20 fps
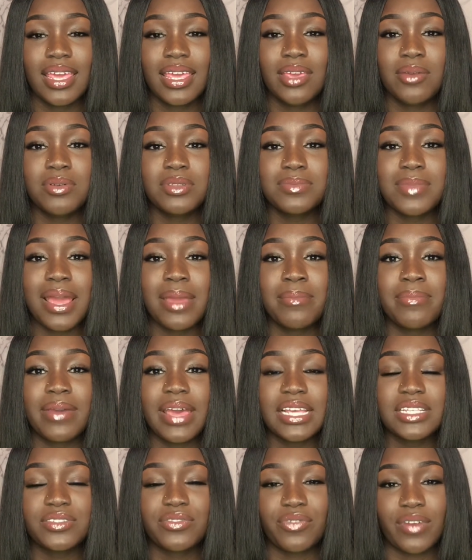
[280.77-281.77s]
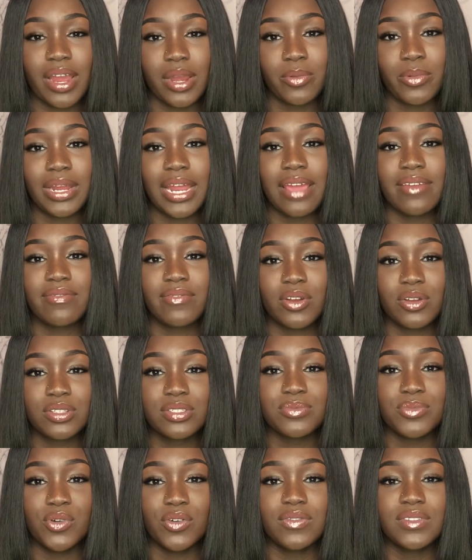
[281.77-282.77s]
He was my best friend when I
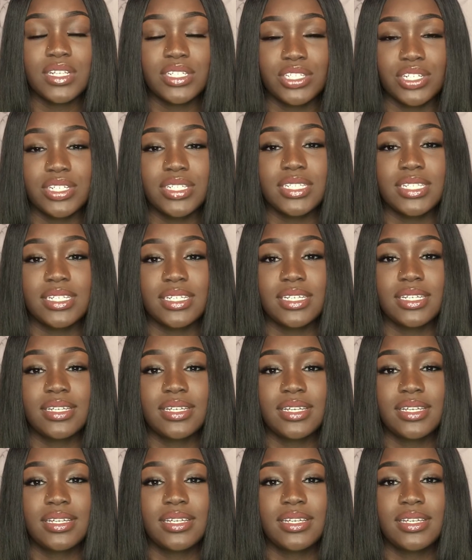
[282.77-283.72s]
first moved to Jersey.